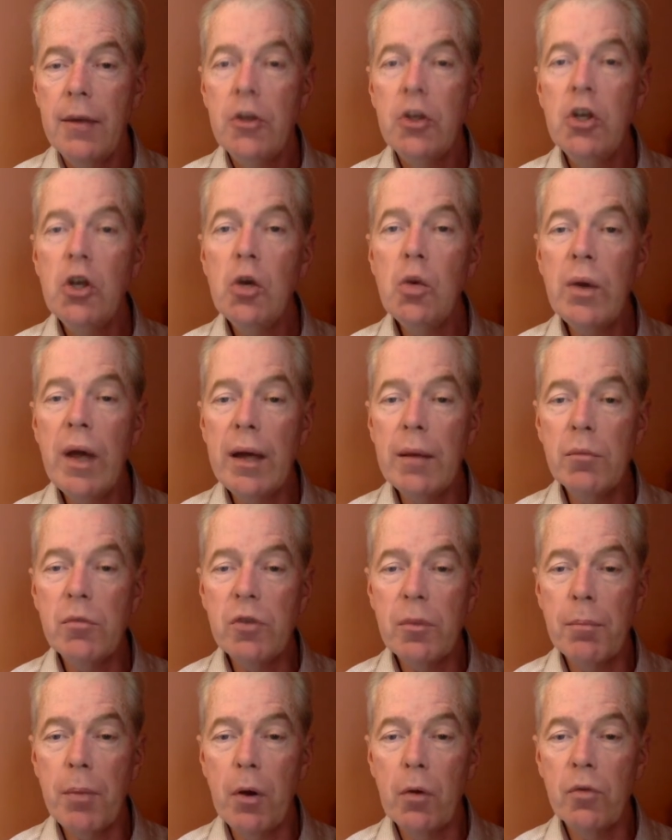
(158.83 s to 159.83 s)
new
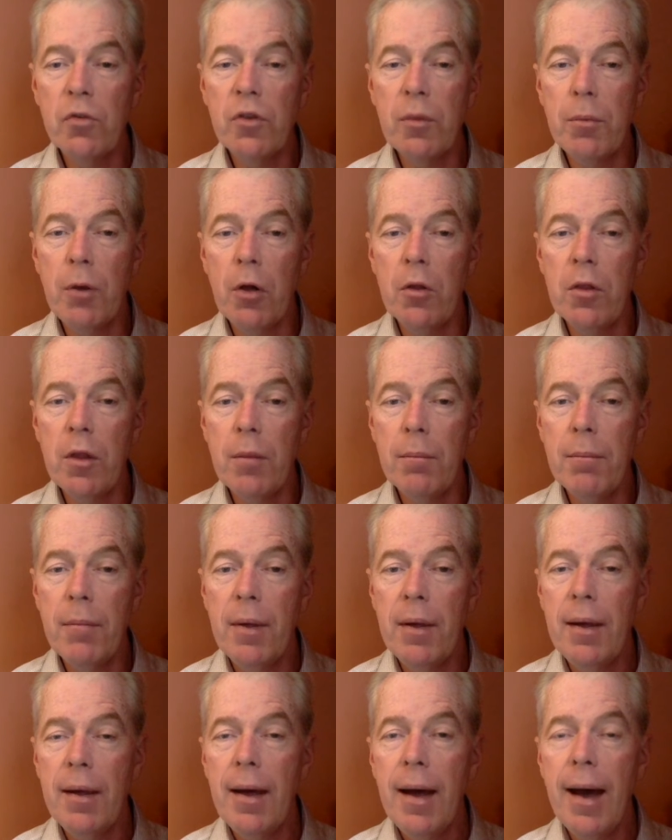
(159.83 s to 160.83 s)
names imposed upon them,
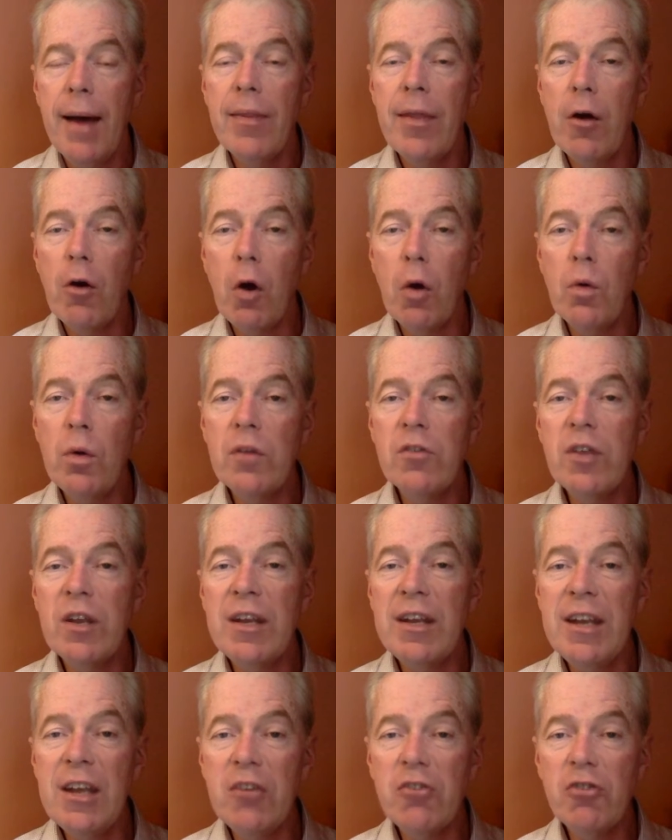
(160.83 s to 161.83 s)
and their owners'
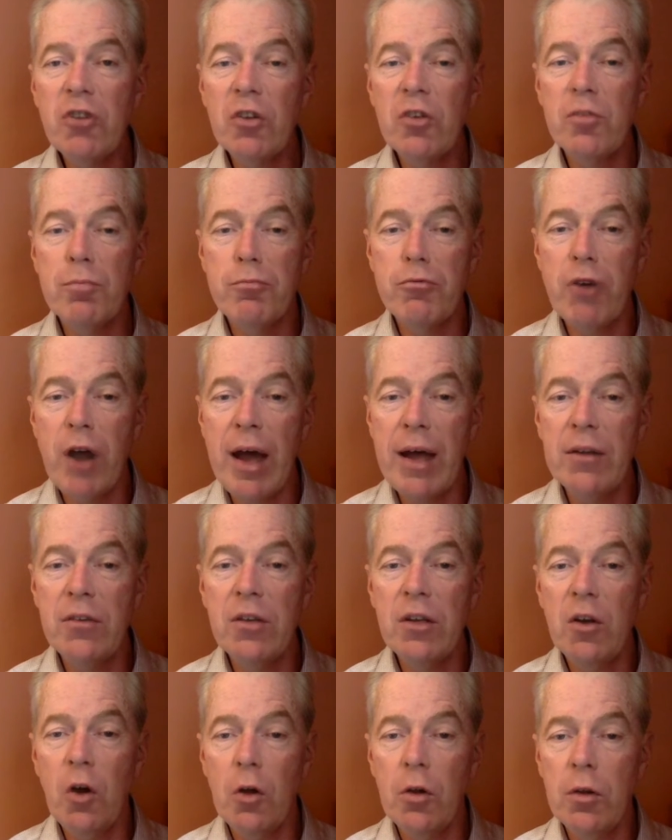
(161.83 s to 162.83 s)
initials
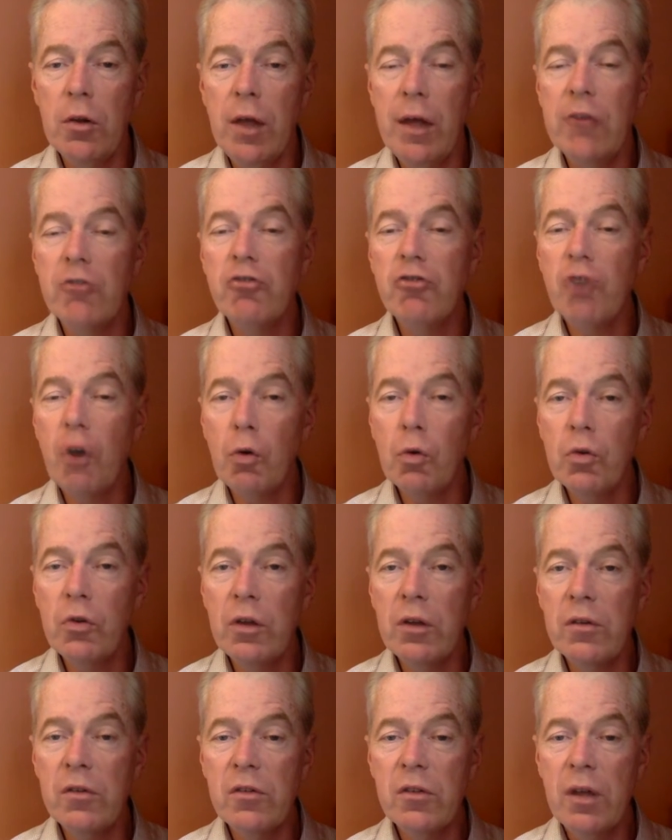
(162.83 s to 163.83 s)
branded on their
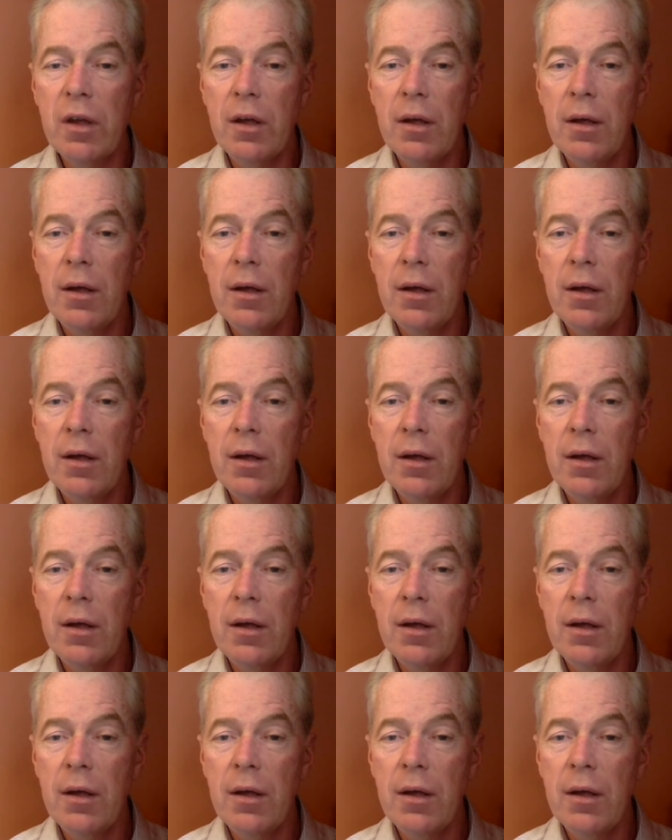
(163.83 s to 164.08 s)
shoulders,